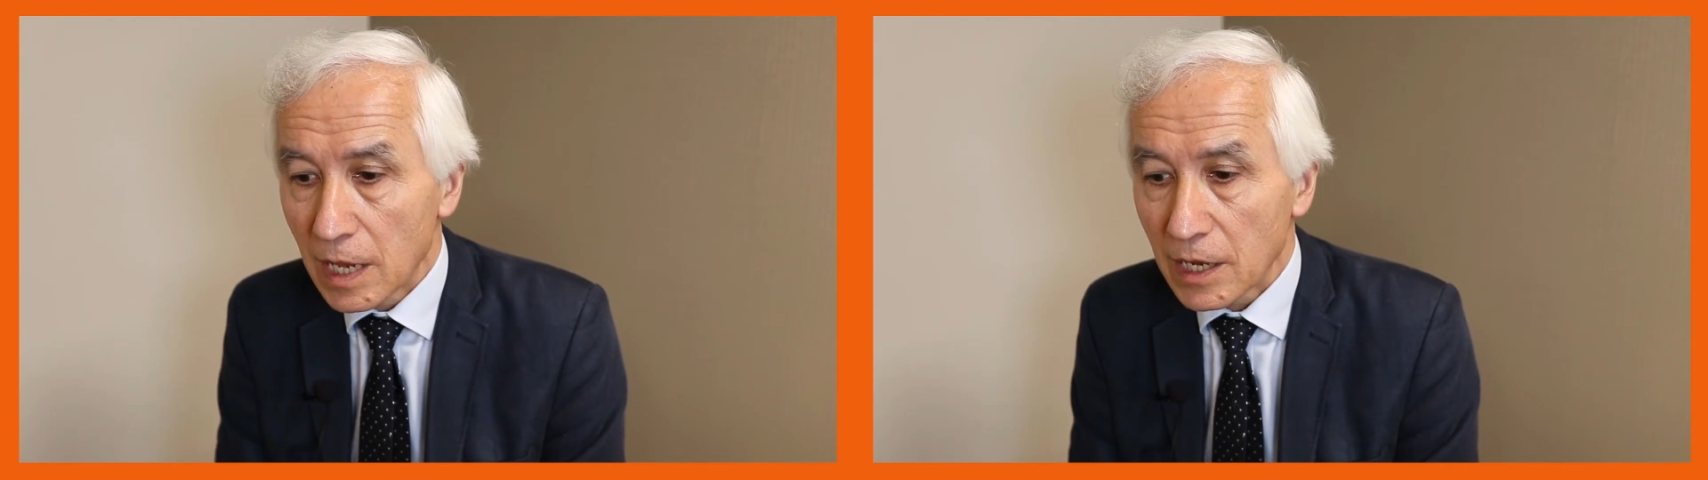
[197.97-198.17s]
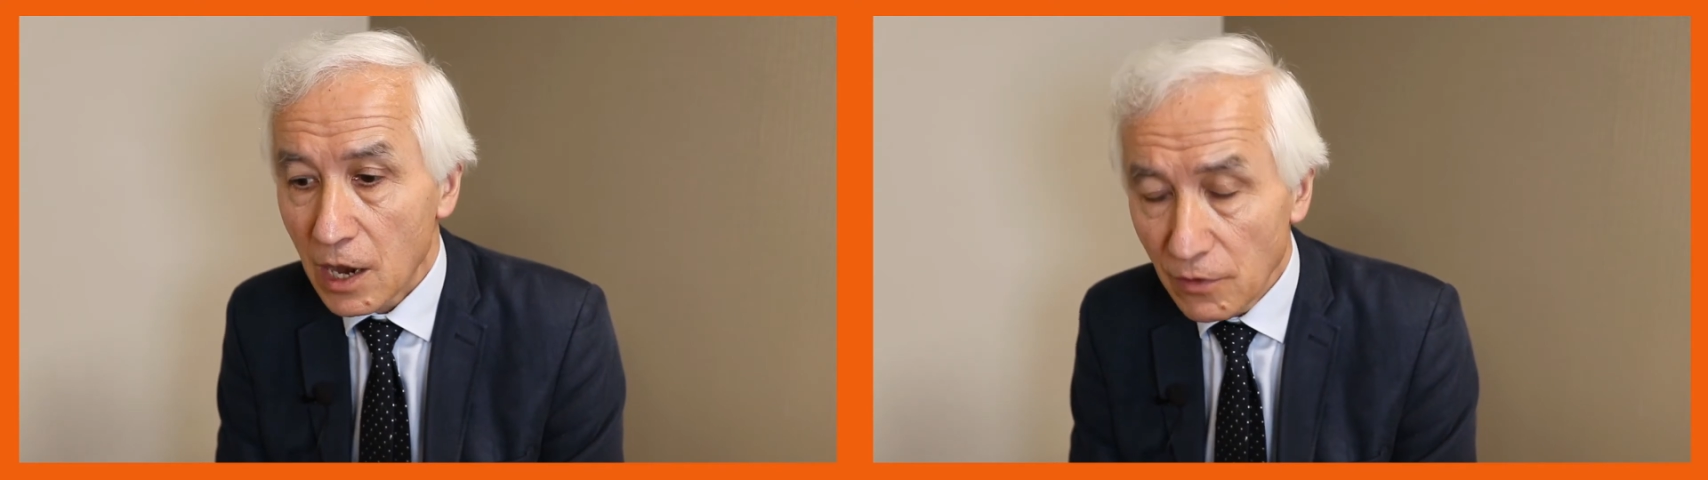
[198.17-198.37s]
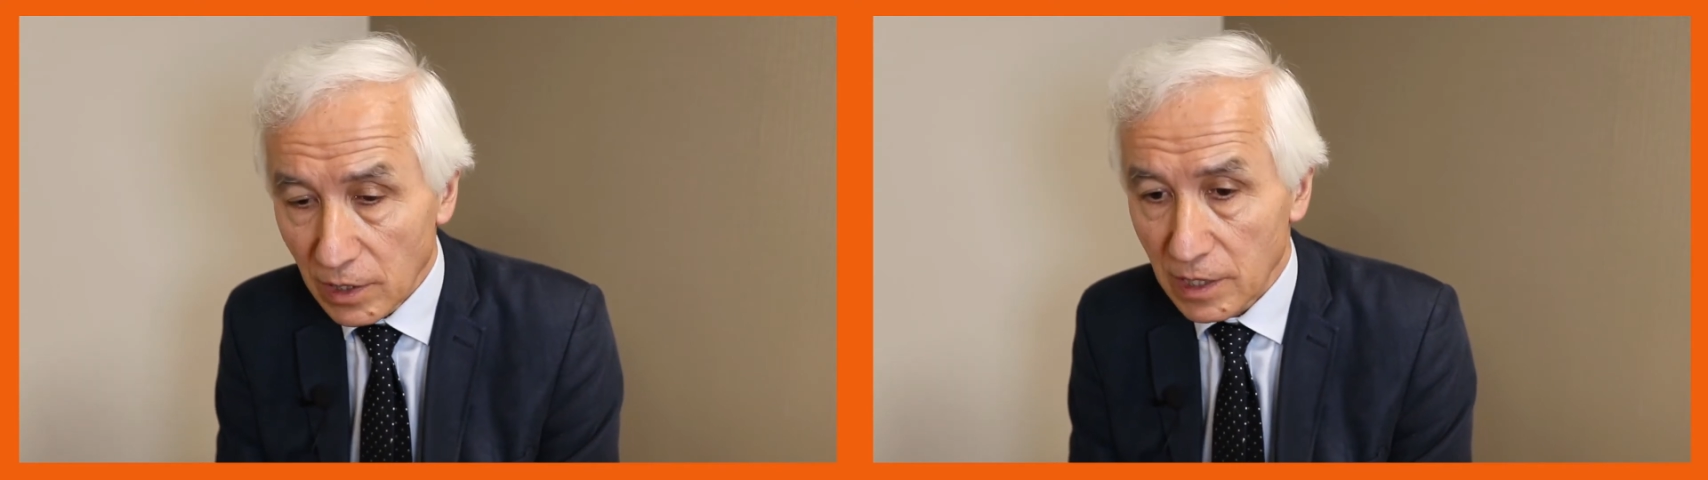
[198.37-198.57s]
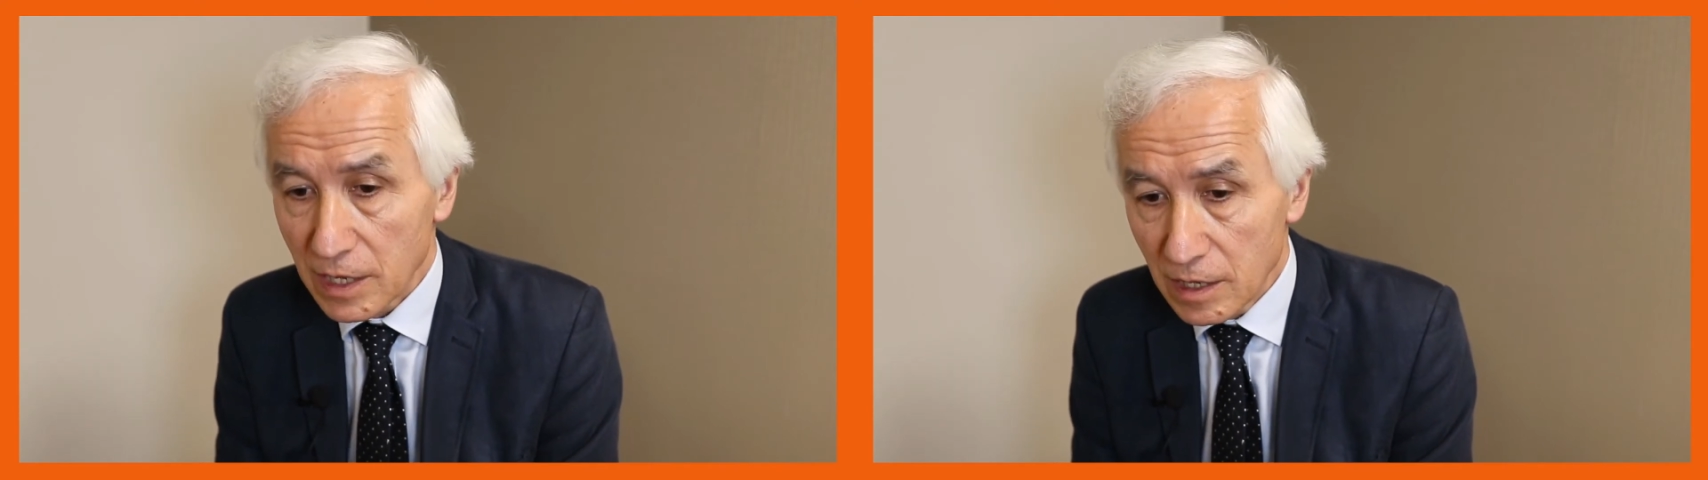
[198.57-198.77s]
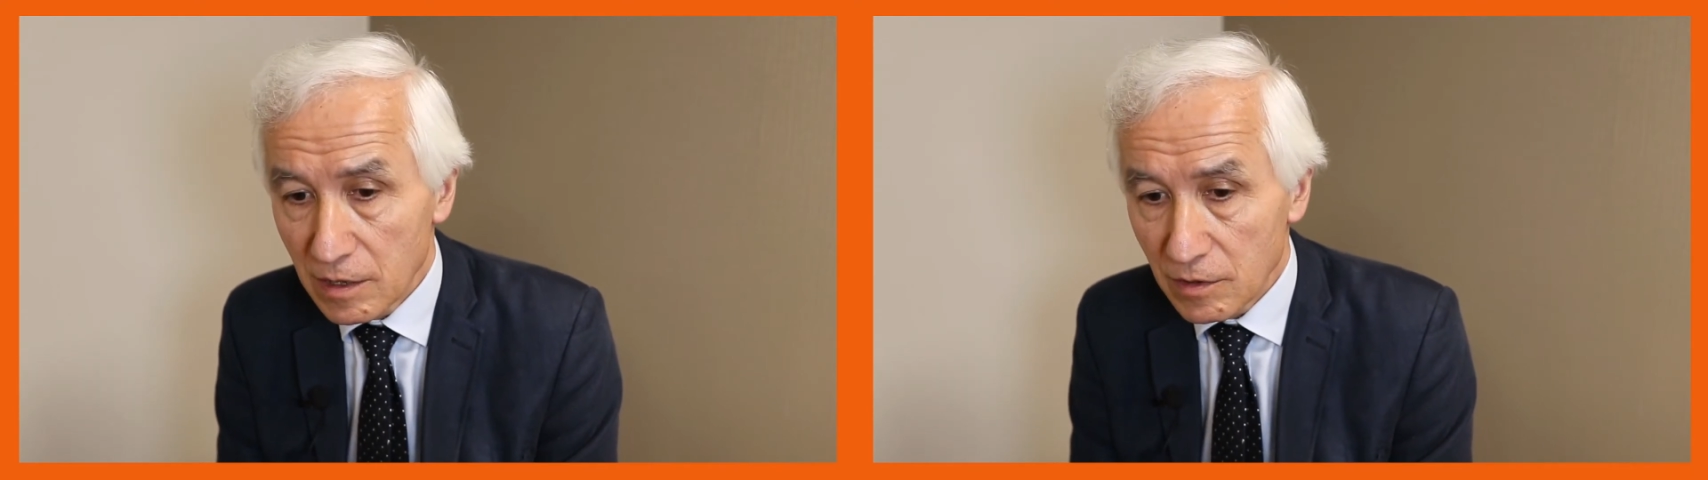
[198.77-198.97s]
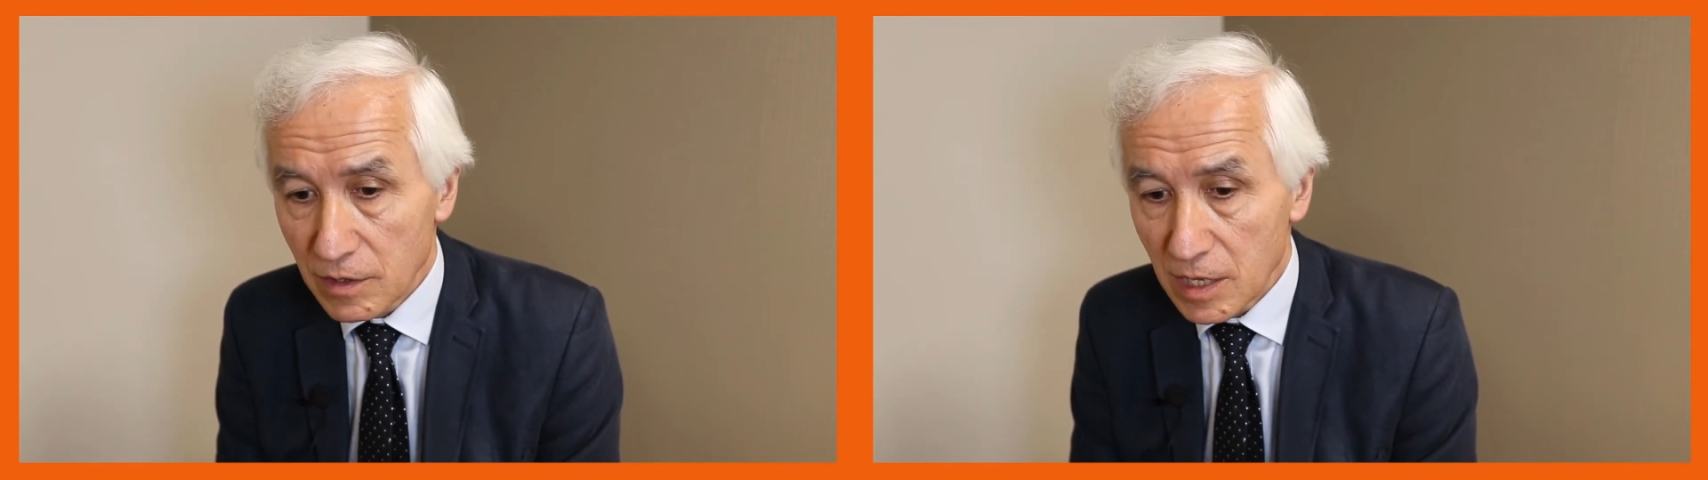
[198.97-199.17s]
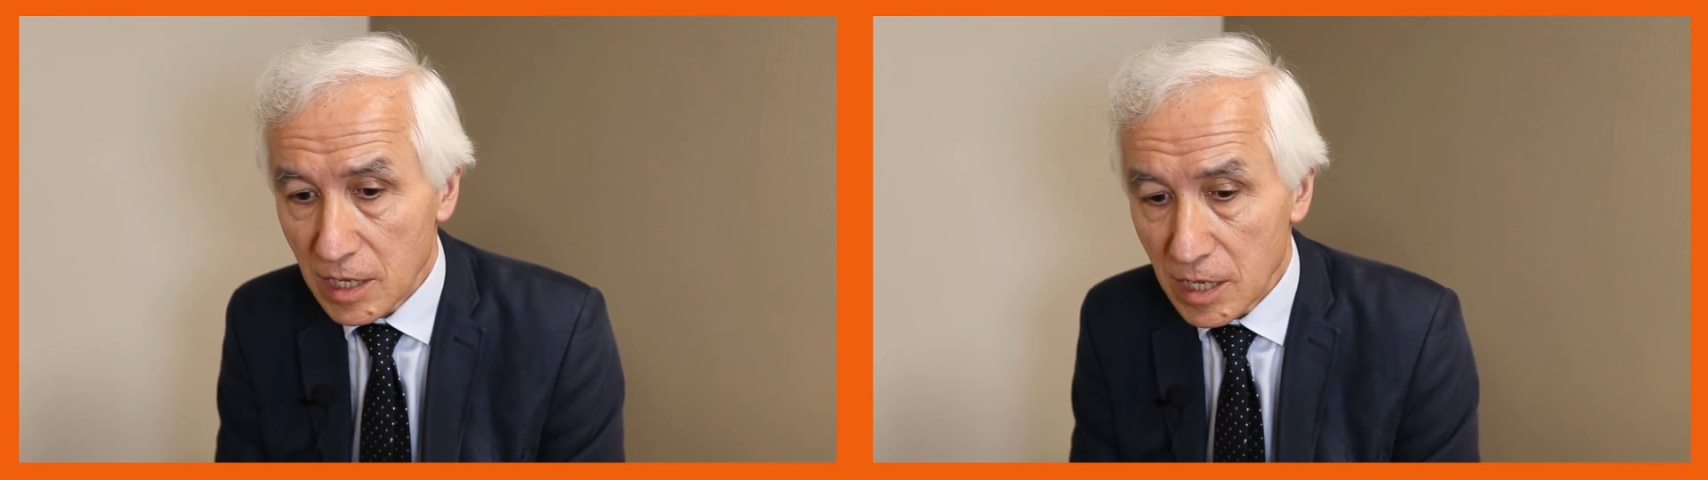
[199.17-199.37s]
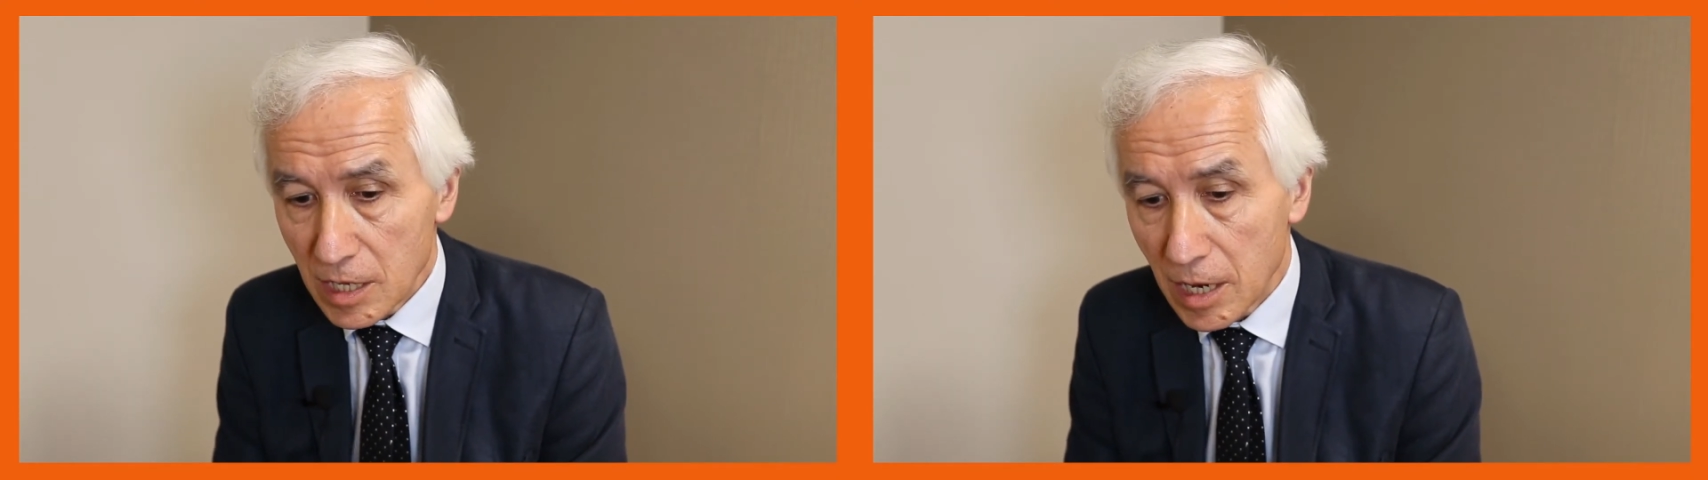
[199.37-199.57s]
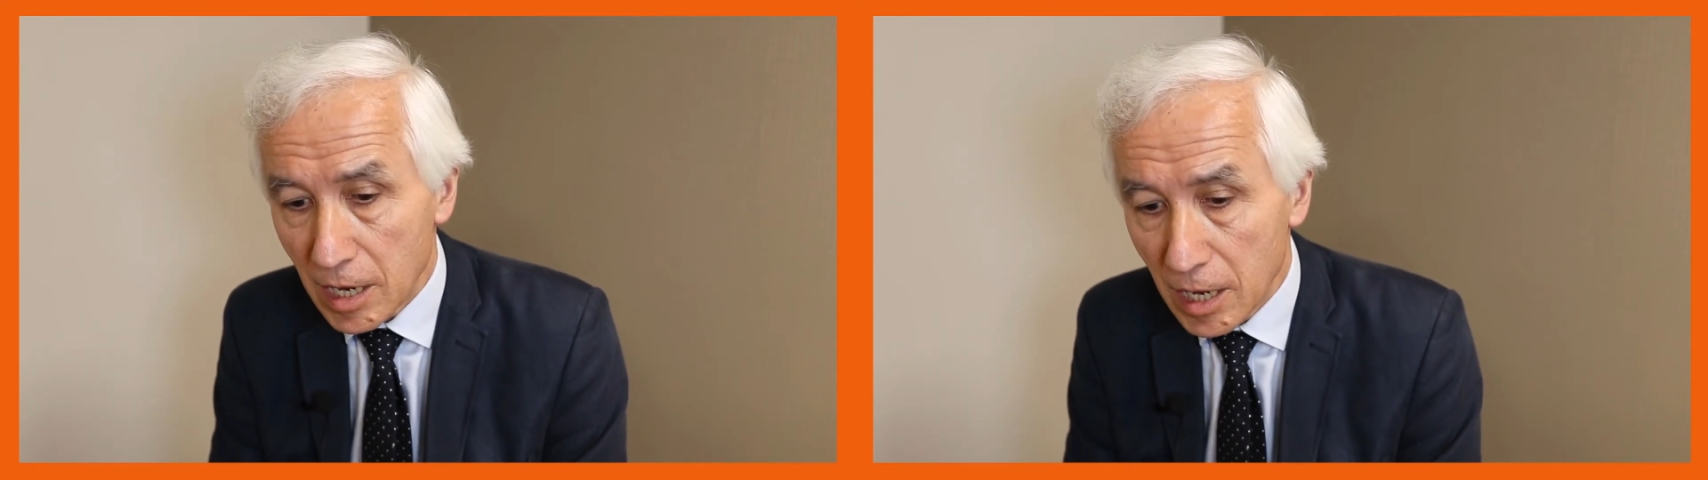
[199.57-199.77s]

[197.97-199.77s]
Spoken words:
Currently, the